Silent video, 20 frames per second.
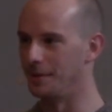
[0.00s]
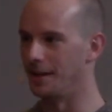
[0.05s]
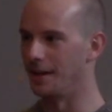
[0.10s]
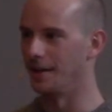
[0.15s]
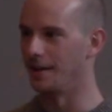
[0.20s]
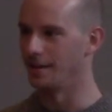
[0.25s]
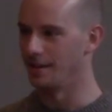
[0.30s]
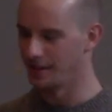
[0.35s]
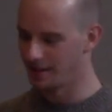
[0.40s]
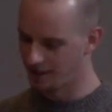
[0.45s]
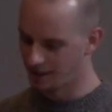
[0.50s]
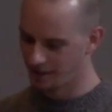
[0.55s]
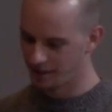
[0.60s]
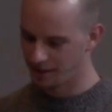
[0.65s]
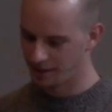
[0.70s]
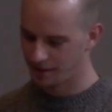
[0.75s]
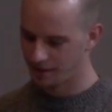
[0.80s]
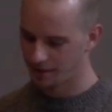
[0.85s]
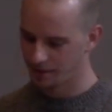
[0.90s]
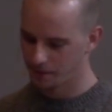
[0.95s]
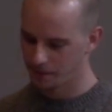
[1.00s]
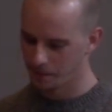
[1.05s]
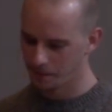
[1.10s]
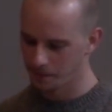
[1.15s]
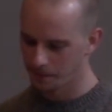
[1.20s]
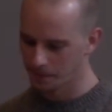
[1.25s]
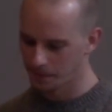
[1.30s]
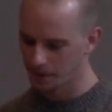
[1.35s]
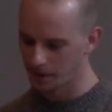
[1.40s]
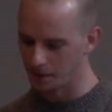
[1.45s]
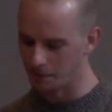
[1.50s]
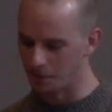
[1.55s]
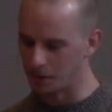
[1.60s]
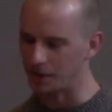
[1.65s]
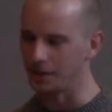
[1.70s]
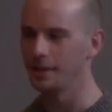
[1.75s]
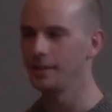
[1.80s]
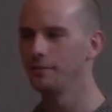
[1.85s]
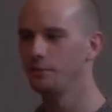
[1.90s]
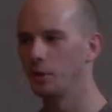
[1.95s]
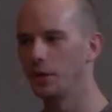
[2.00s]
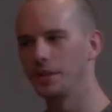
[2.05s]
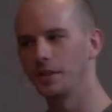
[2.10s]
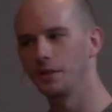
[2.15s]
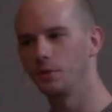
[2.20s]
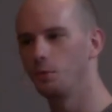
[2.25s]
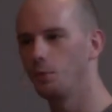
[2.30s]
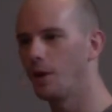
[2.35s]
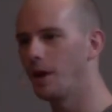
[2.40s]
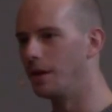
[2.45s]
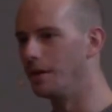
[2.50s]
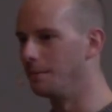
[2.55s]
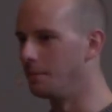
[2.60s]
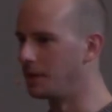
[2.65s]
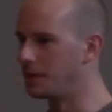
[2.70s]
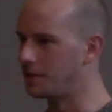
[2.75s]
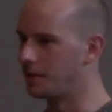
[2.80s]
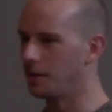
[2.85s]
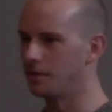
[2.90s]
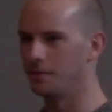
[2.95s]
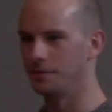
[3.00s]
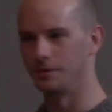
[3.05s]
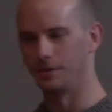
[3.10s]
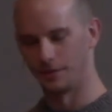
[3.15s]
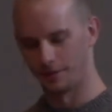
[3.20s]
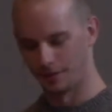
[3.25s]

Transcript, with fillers: there. Believe what you want, but don't